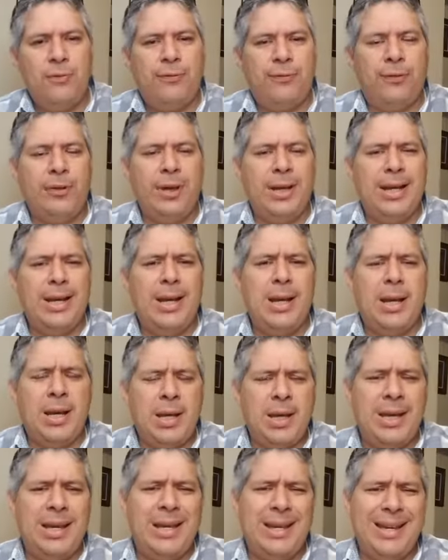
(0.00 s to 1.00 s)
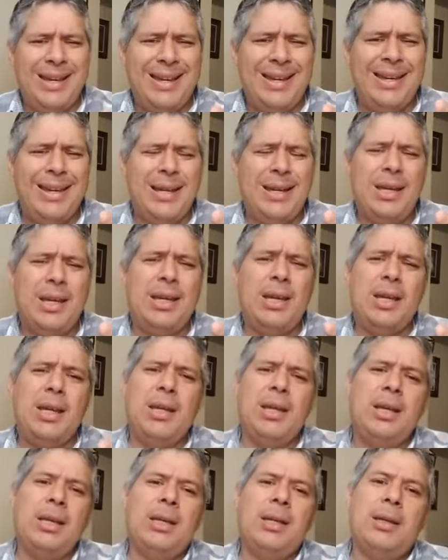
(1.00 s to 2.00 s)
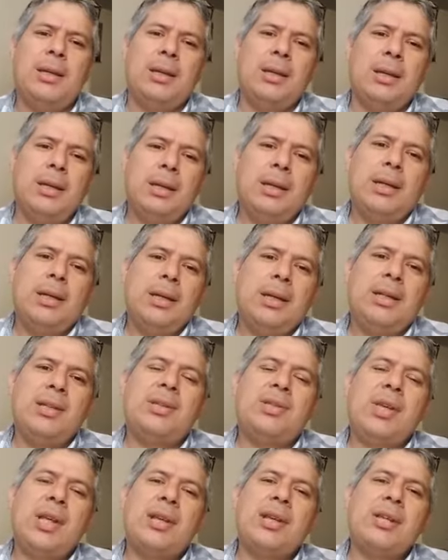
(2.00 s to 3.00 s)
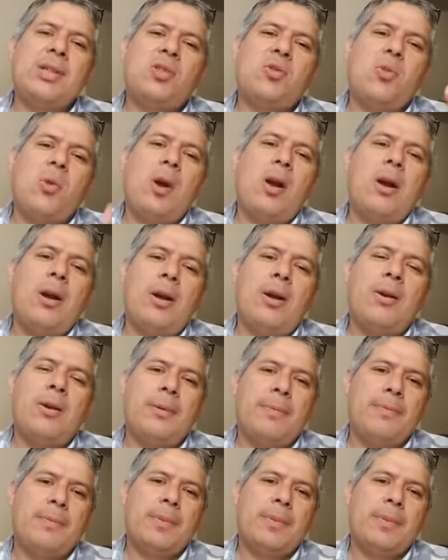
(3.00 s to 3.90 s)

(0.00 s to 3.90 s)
free. He sent His word.